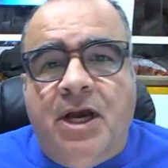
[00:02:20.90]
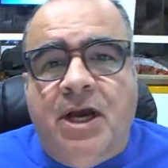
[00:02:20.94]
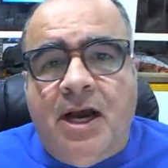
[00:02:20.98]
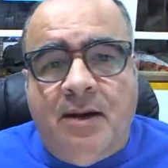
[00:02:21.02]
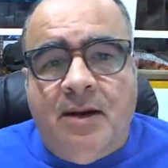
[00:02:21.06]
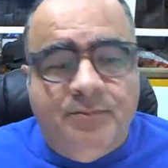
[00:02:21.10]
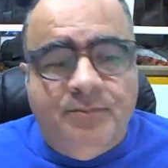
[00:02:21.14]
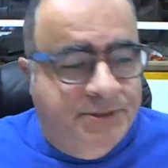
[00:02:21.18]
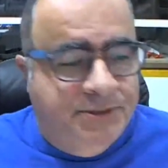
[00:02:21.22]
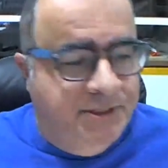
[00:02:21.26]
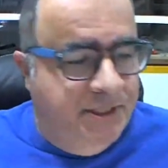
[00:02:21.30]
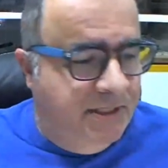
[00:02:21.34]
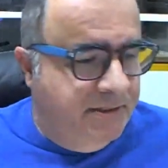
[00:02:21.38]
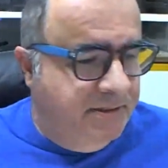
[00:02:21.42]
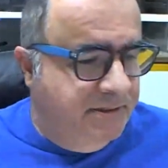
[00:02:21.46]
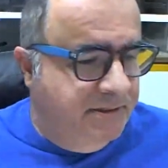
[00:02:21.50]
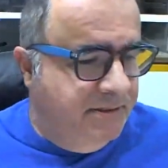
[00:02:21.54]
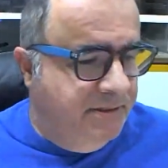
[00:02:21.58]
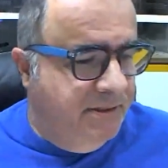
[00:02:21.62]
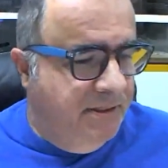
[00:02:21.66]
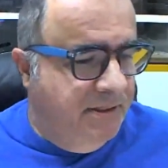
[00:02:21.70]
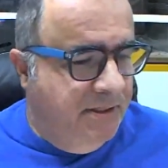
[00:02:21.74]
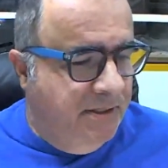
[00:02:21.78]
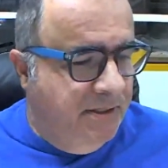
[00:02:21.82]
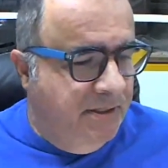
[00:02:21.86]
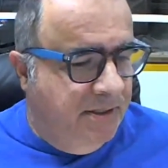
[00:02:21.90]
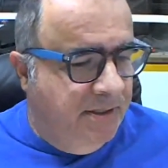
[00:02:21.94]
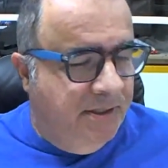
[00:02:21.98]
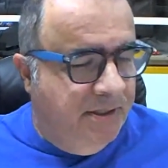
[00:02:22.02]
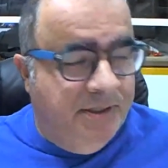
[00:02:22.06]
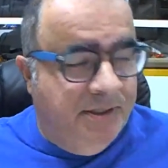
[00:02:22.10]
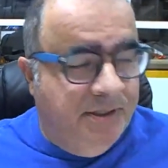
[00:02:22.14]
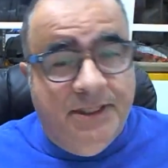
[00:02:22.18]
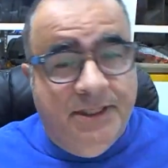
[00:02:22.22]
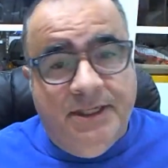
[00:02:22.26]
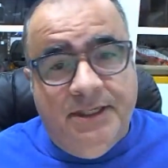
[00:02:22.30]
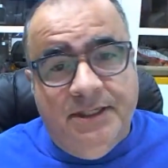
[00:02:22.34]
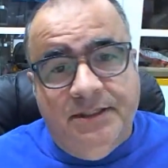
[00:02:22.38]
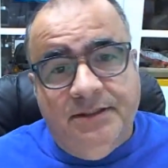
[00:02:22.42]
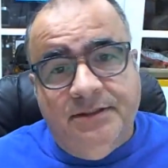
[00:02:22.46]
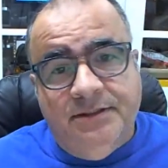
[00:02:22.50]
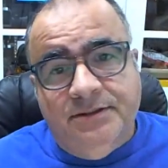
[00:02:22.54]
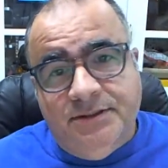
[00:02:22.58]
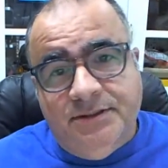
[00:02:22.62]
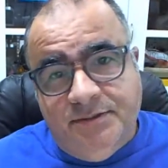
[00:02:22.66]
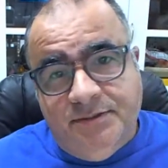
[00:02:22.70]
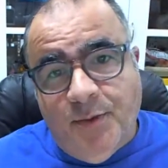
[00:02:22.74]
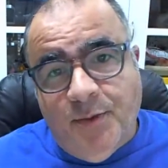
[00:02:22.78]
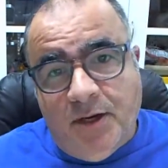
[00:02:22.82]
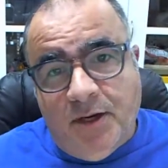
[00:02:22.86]
object on a
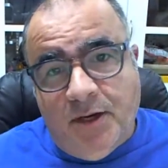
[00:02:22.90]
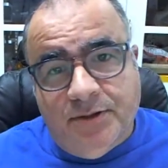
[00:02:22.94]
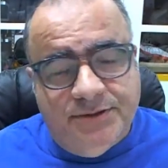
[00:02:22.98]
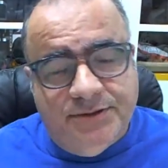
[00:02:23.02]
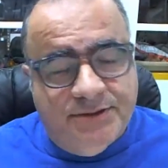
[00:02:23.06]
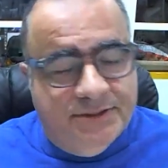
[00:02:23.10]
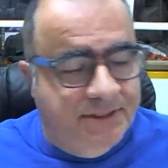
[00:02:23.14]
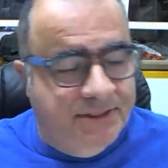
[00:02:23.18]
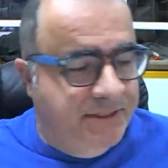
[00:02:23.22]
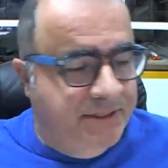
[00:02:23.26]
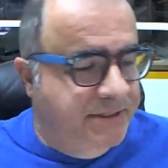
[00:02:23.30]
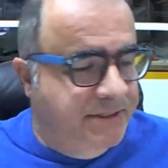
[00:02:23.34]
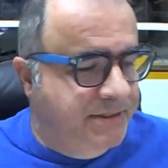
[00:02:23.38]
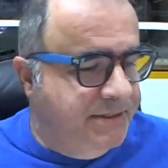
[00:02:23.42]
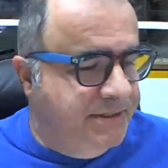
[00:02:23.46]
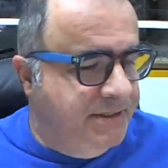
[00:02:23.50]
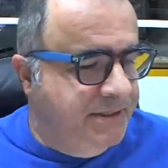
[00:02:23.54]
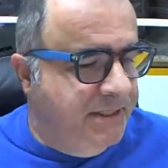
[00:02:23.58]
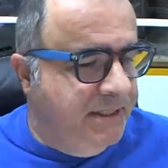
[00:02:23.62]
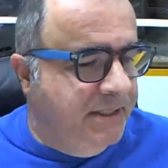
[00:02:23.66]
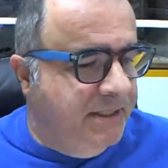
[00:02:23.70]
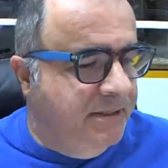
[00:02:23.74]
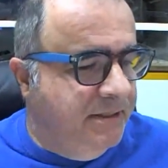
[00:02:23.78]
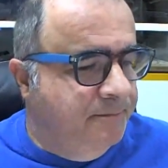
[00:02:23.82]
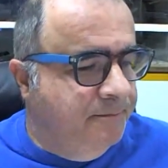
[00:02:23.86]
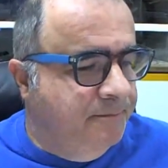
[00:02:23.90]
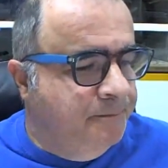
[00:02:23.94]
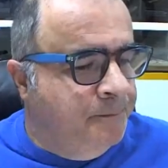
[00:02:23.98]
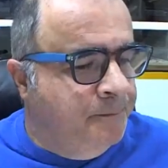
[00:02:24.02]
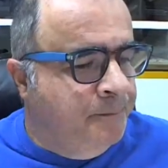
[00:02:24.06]
smaller CNC.